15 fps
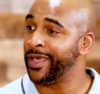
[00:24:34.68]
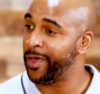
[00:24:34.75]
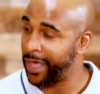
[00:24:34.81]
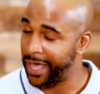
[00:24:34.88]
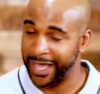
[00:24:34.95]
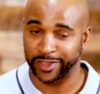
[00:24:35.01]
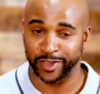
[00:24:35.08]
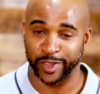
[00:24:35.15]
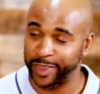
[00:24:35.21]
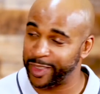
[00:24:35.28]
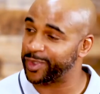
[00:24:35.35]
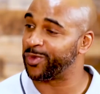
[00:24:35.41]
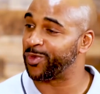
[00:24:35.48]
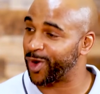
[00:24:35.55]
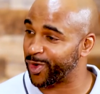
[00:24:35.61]
I actually did
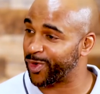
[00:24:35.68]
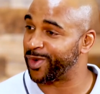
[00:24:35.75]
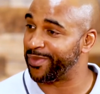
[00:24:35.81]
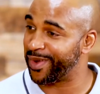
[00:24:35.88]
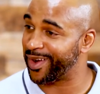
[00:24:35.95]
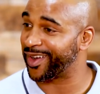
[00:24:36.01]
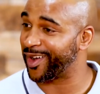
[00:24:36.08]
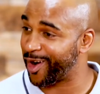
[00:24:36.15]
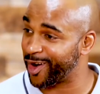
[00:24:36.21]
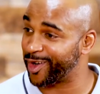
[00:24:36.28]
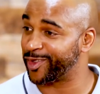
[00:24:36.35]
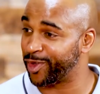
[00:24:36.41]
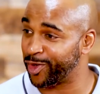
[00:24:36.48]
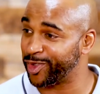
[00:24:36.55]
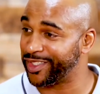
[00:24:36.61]
some work with American Heart
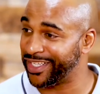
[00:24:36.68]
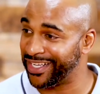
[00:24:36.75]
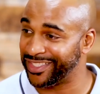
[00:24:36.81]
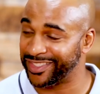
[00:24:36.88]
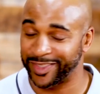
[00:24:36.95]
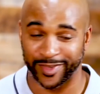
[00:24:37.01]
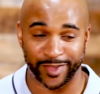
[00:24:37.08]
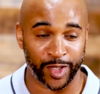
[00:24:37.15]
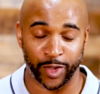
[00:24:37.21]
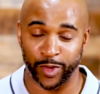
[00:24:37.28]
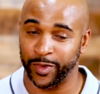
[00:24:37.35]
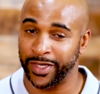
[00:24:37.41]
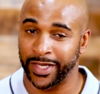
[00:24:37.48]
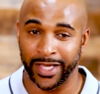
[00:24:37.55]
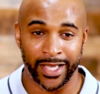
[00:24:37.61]
Association.
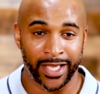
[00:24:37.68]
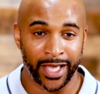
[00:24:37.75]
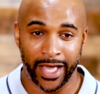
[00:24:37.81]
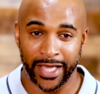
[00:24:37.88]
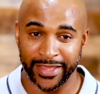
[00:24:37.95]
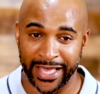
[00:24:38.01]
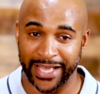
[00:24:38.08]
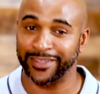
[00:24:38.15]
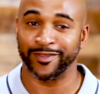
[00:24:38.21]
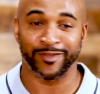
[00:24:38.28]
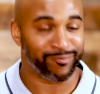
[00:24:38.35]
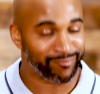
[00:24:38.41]
So that